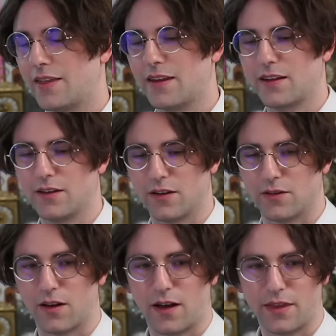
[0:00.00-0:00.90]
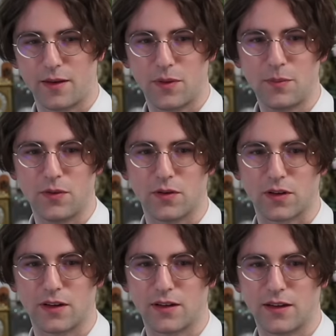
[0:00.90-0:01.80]
think you know. I think people
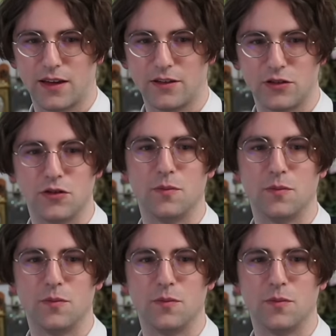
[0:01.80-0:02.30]
can do